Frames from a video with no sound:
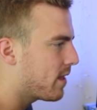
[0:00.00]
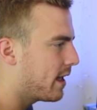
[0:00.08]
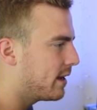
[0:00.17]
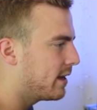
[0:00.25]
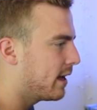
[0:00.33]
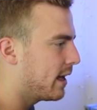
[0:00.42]

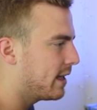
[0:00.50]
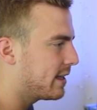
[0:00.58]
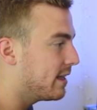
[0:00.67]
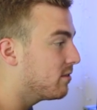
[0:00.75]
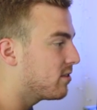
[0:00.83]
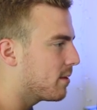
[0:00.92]
and
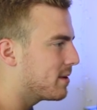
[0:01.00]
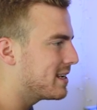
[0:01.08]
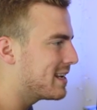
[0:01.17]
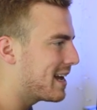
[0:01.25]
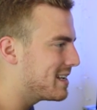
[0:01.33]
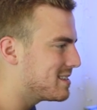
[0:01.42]
it gives them a
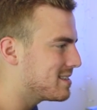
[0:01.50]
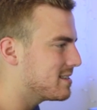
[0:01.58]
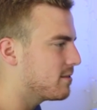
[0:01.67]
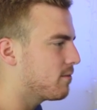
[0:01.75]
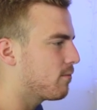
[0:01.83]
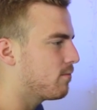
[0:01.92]

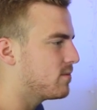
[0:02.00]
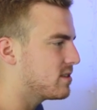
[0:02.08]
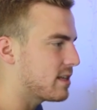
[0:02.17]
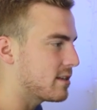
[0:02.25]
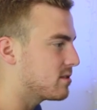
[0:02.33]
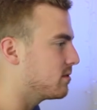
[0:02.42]
nice
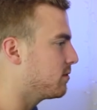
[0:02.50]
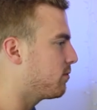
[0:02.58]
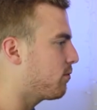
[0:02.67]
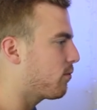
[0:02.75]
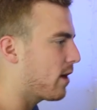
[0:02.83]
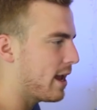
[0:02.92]
sense of
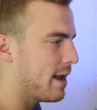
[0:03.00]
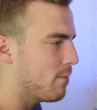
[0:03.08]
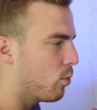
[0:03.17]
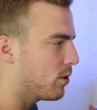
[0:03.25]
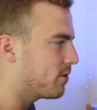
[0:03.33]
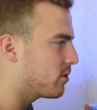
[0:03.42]

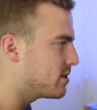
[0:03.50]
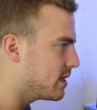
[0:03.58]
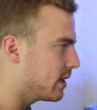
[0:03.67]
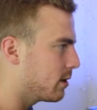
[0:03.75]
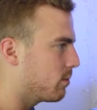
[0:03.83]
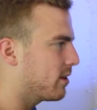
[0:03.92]
frame, what they're
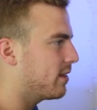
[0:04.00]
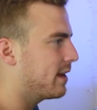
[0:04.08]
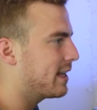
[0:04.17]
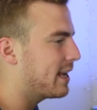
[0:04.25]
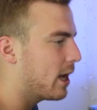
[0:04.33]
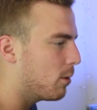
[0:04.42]
dealing with,
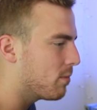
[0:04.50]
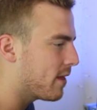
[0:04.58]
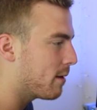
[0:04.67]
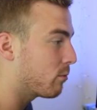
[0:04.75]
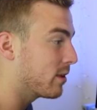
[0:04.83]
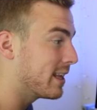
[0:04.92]
and it can help
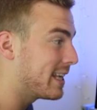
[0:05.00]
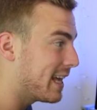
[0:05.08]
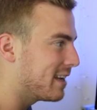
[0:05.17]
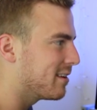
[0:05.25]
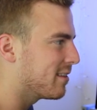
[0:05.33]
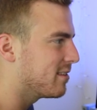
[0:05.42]
them really
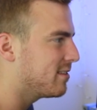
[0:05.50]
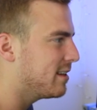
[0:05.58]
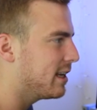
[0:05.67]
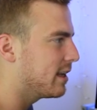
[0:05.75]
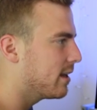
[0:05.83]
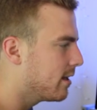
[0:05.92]
get into the
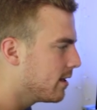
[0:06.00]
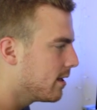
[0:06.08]
scene.